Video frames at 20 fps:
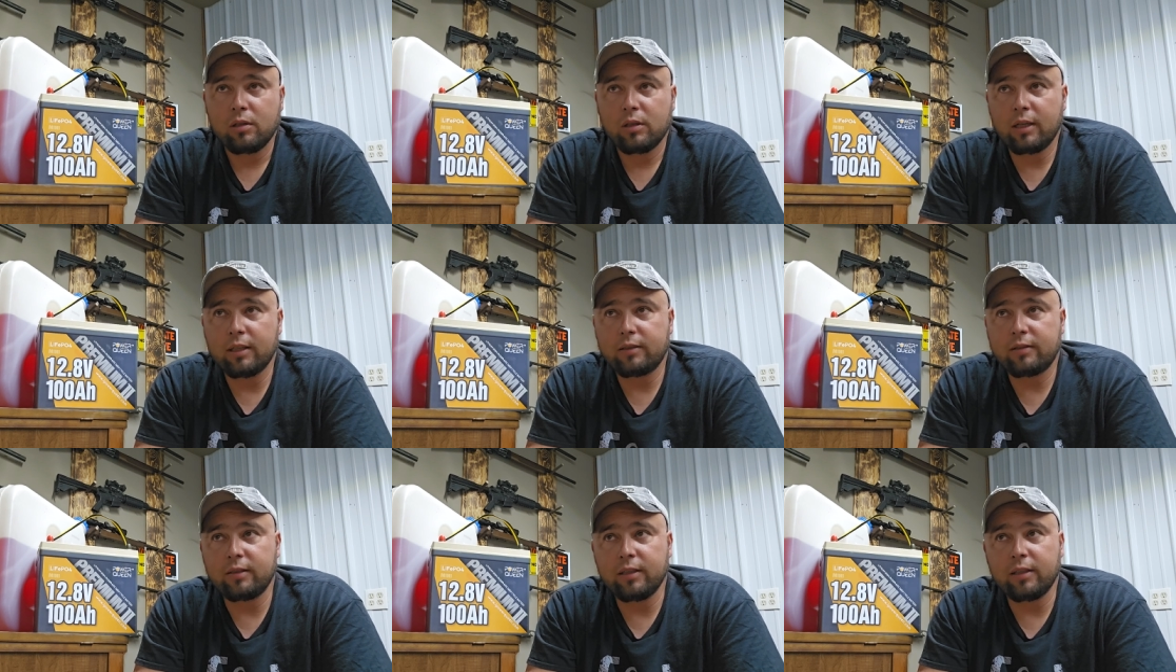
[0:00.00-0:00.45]

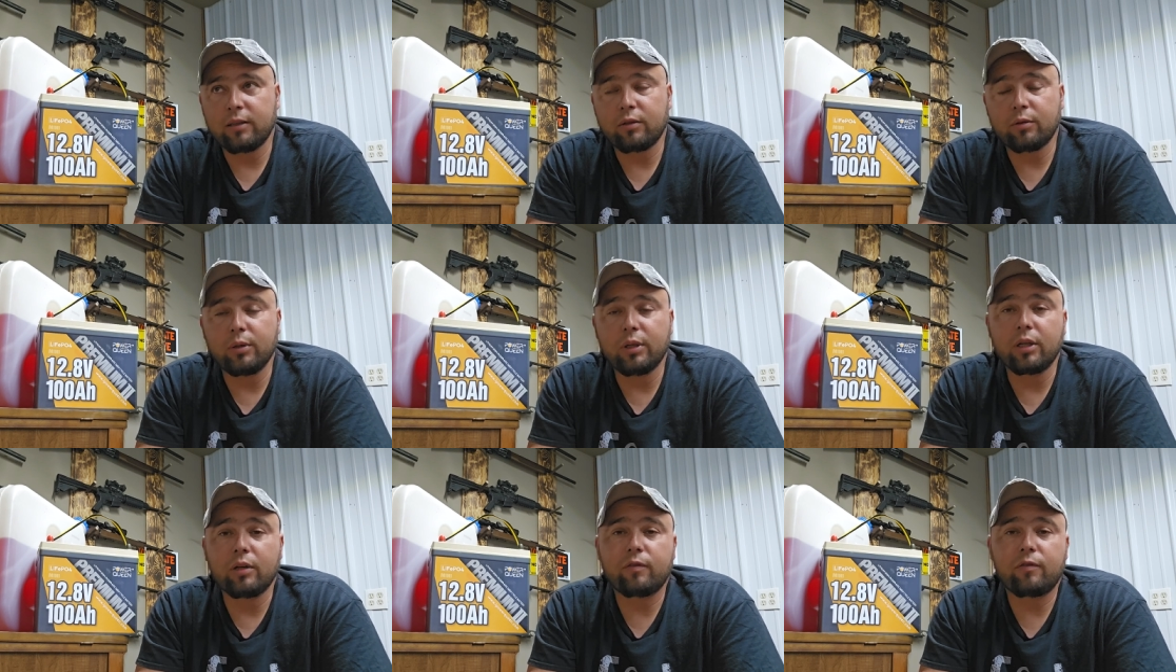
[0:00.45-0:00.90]
I'd say,
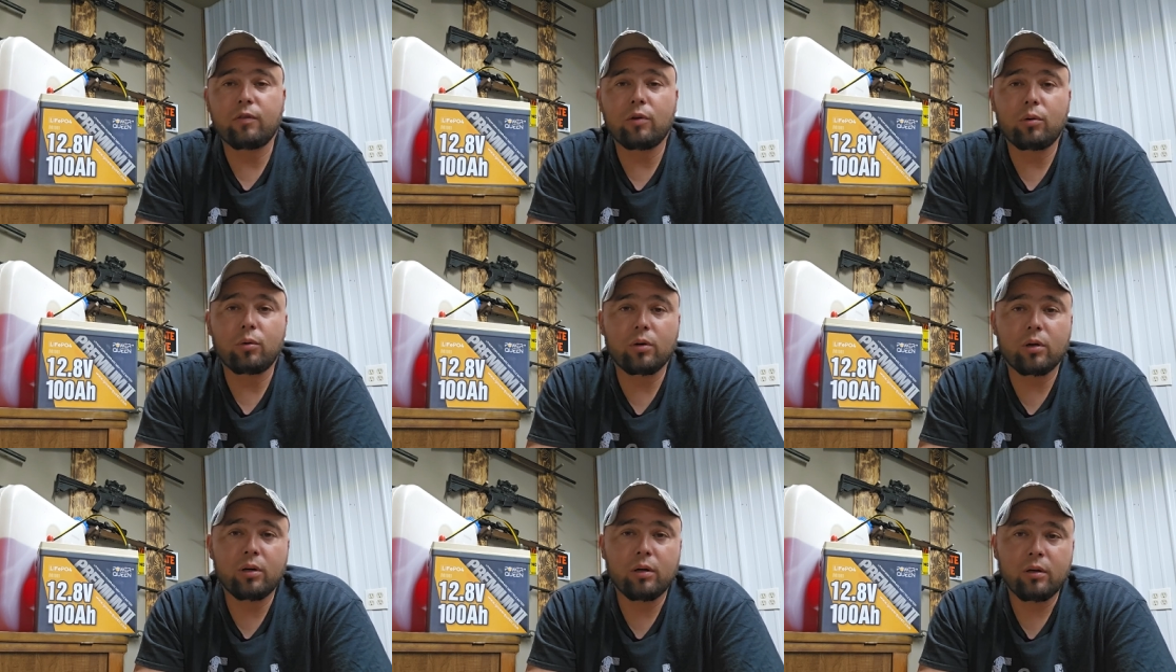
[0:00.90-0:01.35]
3 or
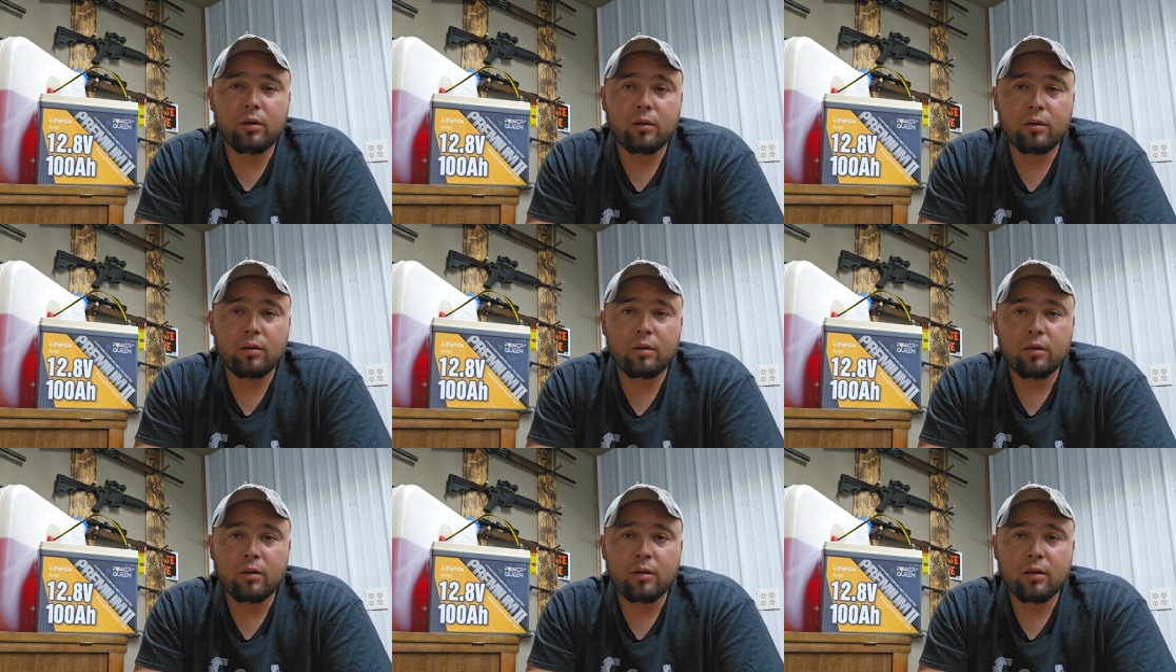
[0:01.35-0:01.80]
4
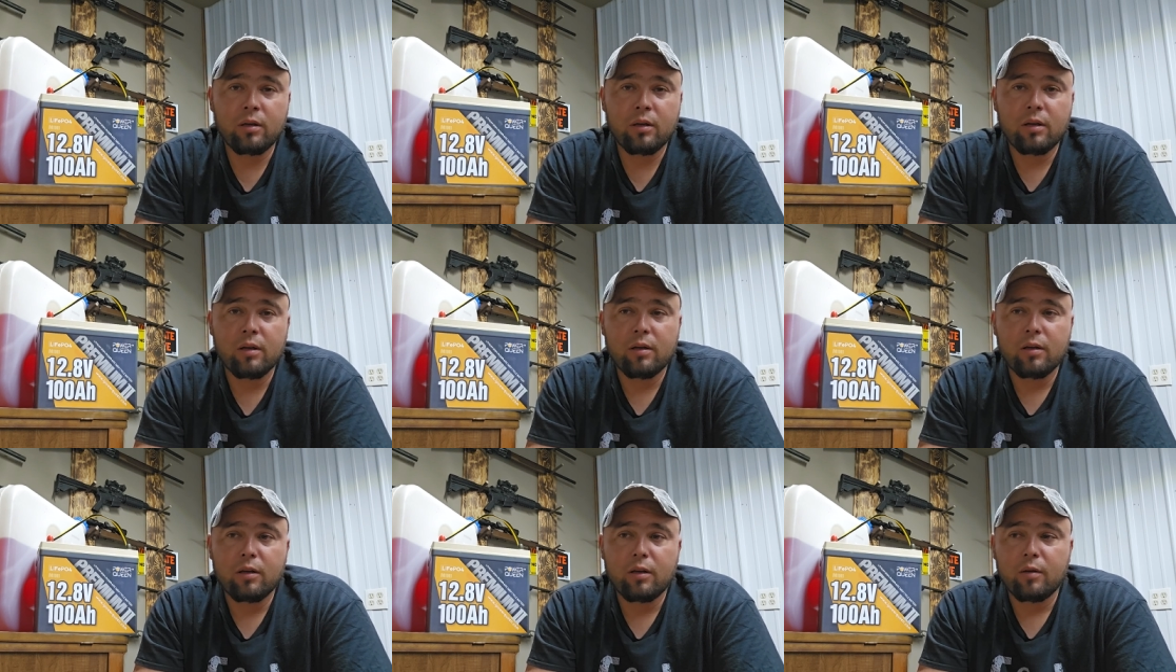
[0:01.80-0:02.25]

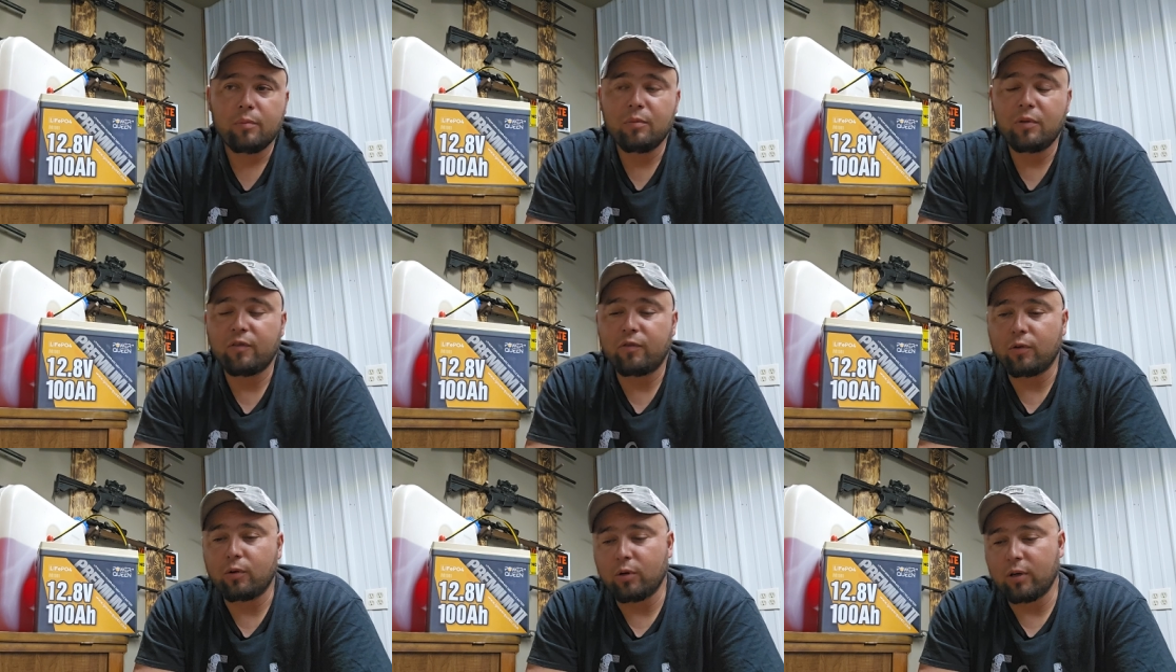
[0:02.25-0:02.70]

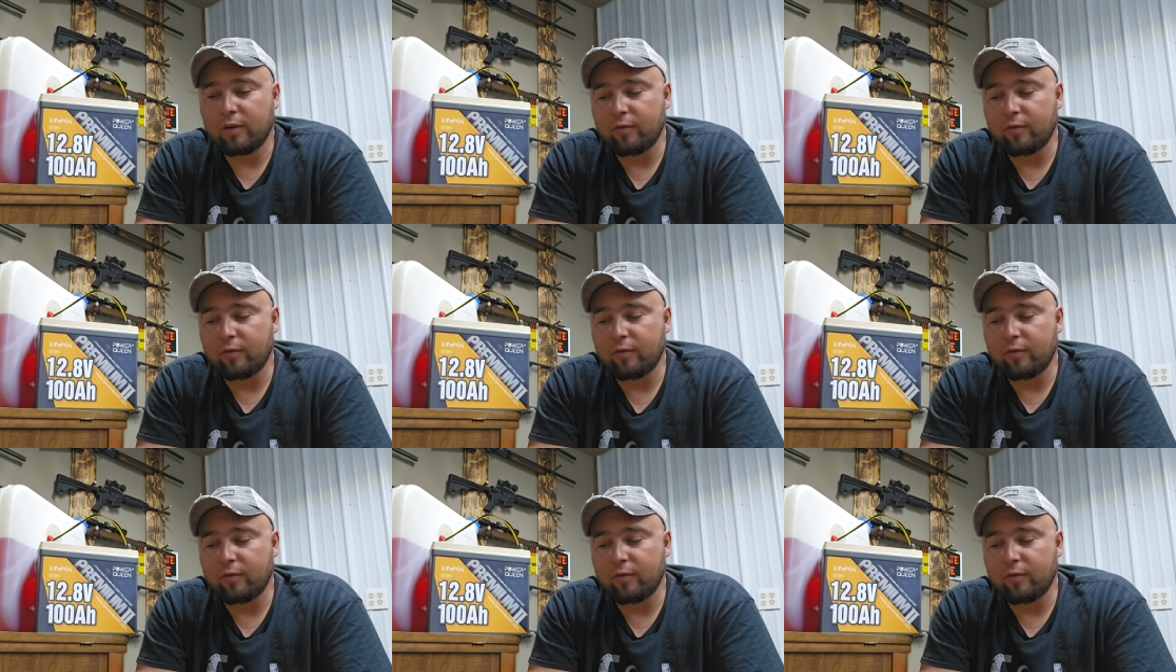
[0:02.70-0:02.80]
before